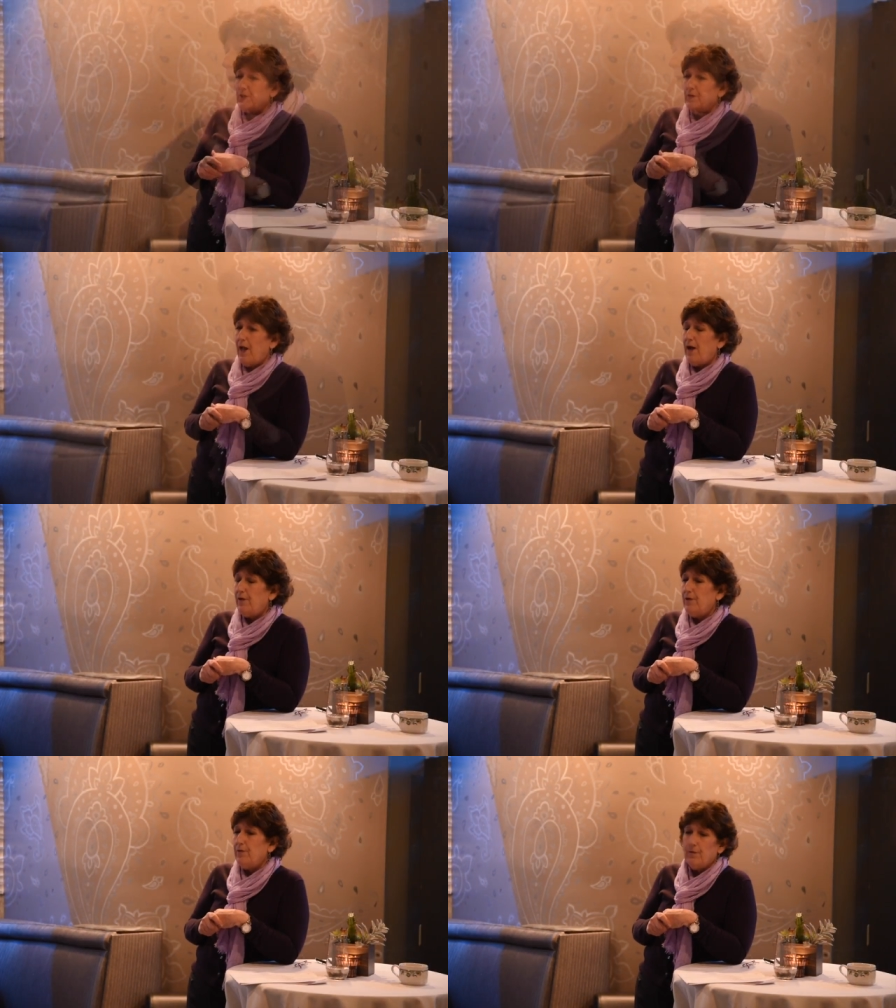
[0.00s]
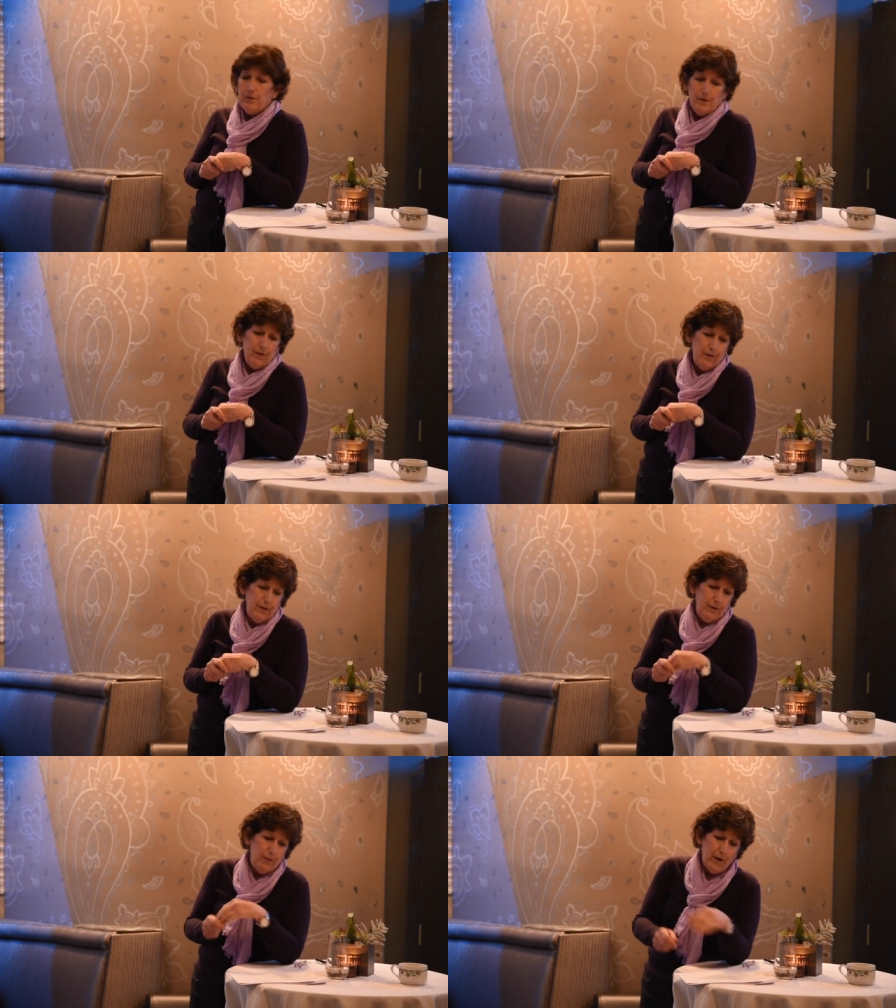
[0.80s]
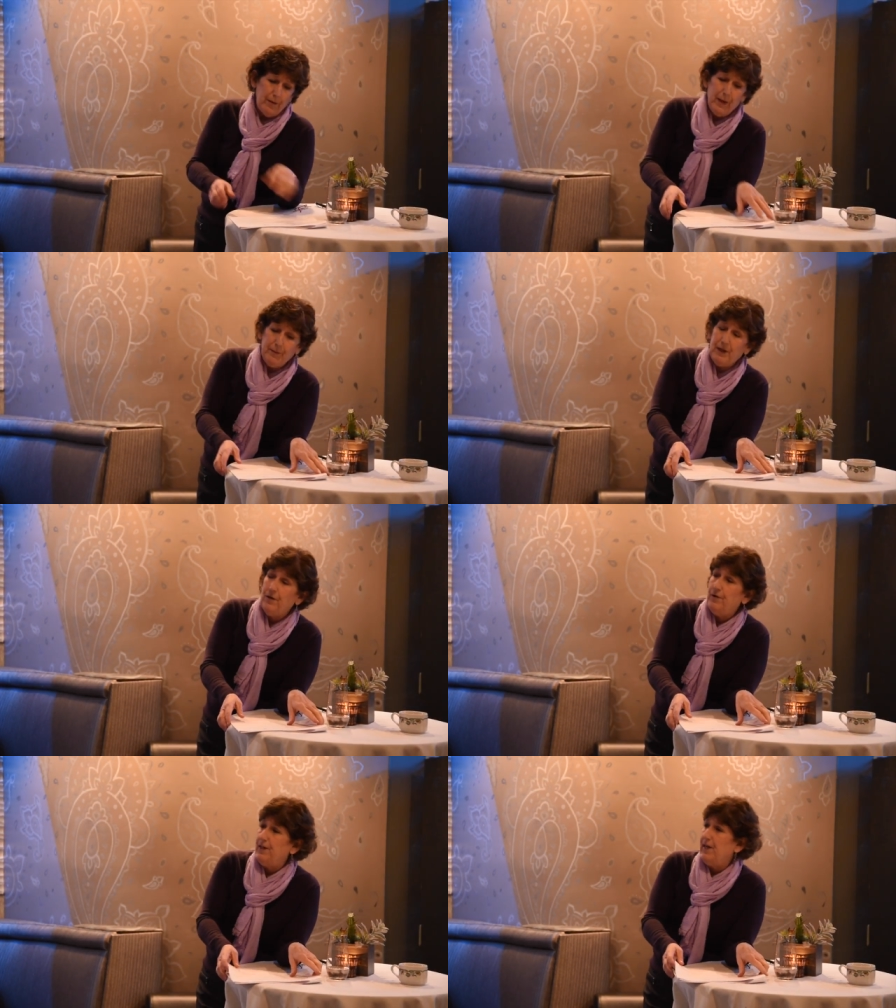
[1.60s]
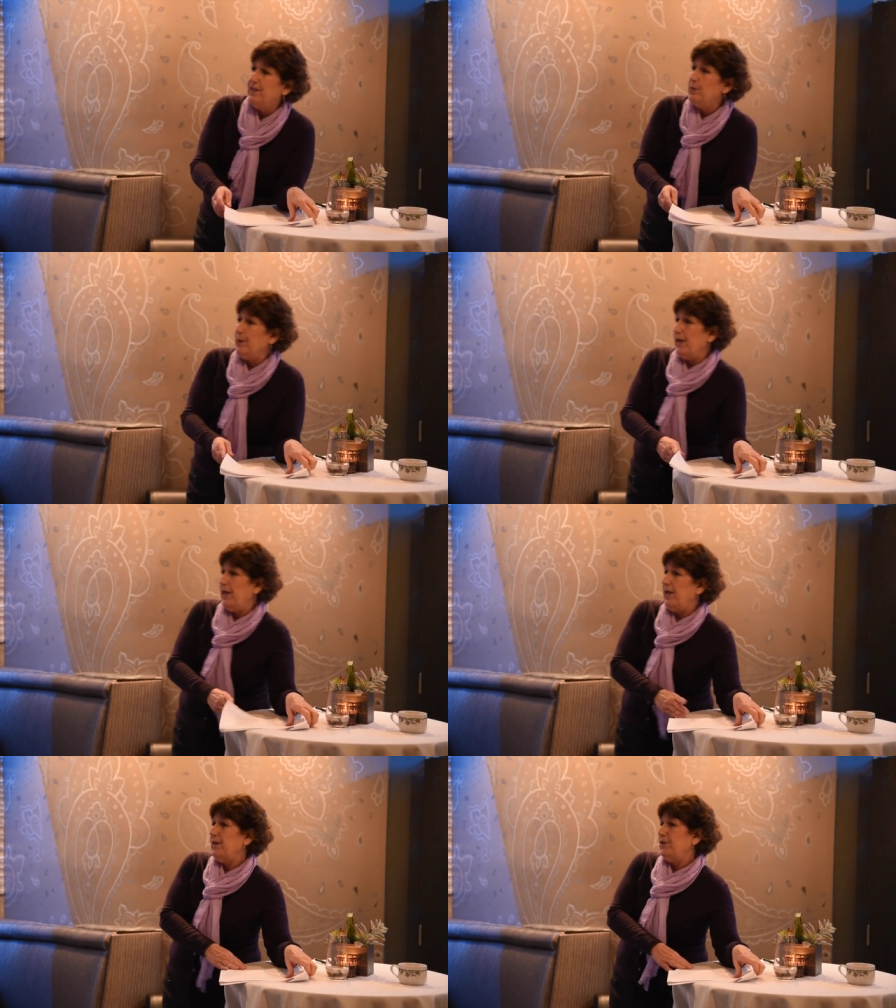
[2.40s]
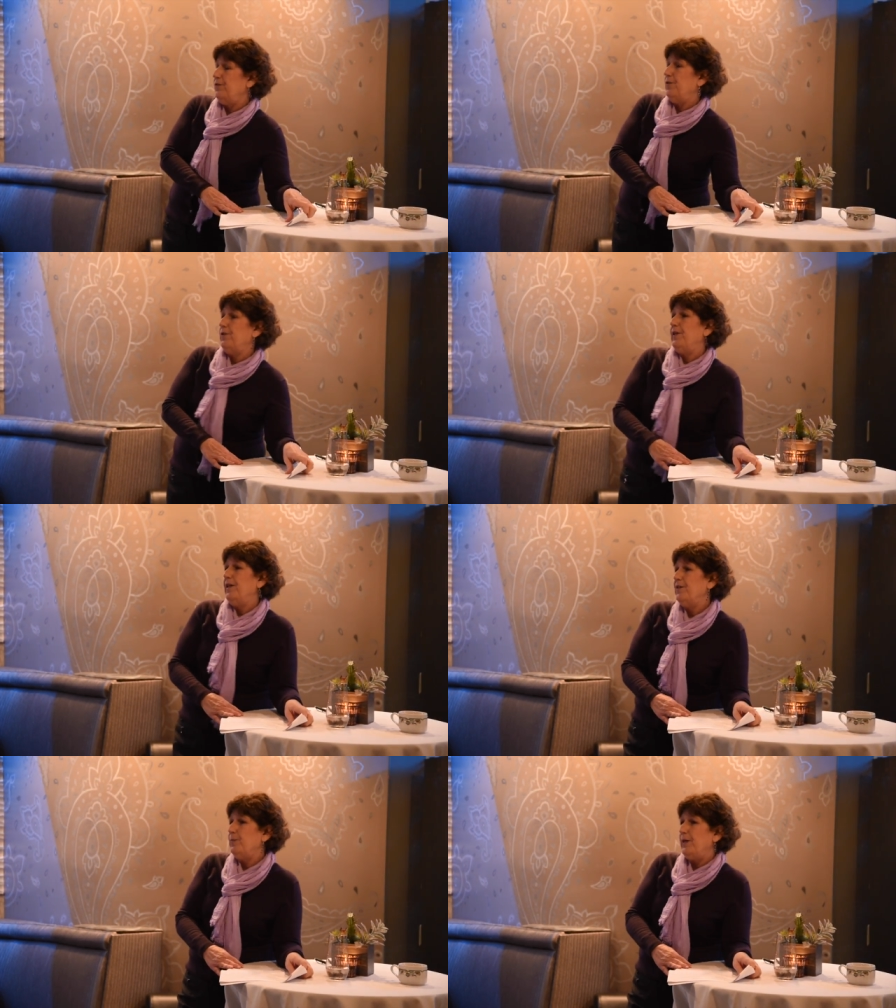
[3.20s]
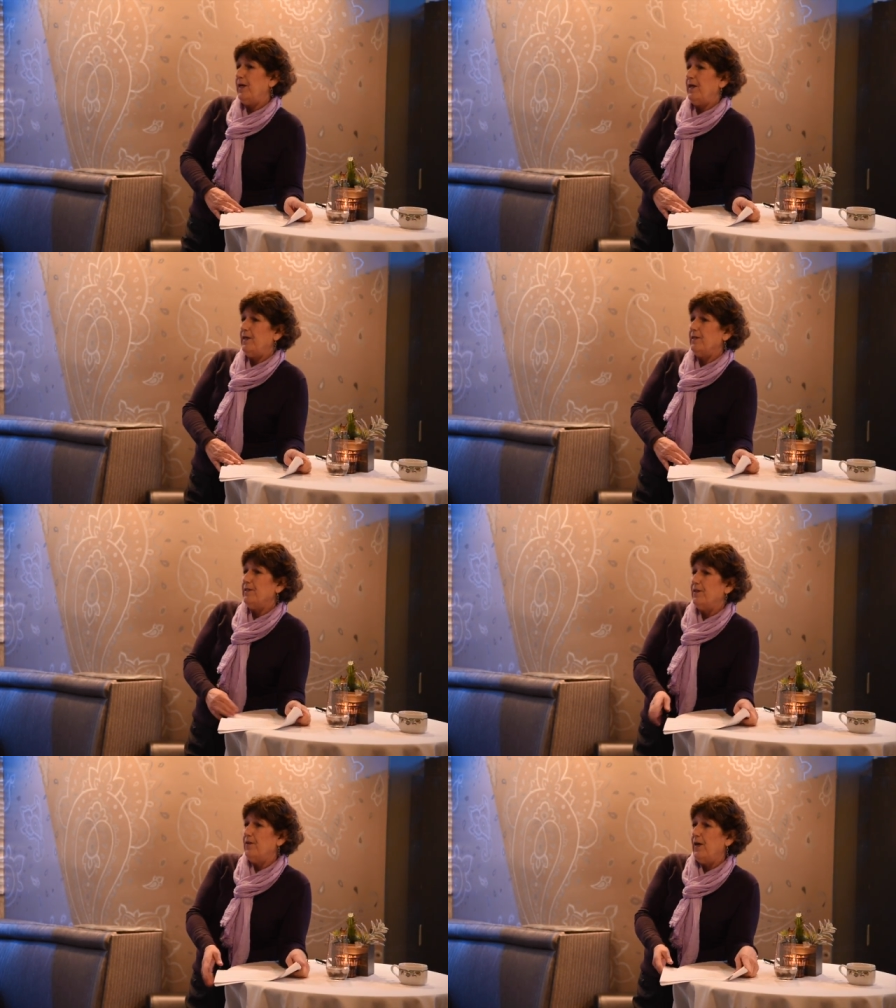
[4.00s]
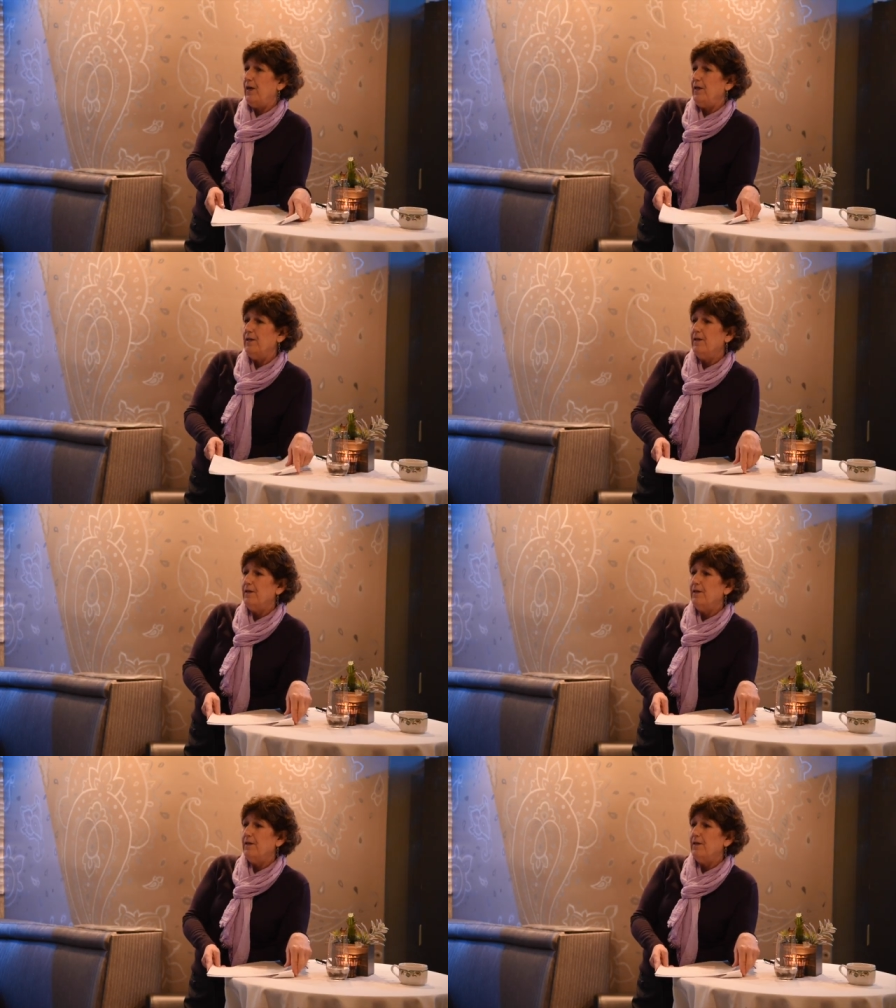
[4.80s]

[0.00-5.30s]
So now you want to maybe go to the SBA, because you've heard the SBA is a great